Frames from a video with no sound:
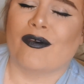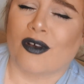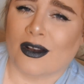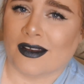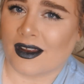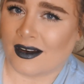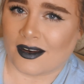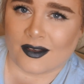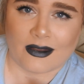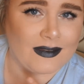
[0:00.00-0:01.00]
For
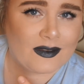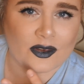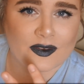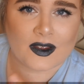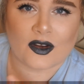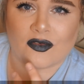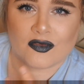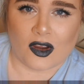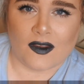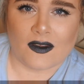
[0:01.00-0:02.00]
$1, this is just a
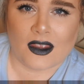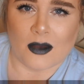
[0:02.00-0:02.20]
crazy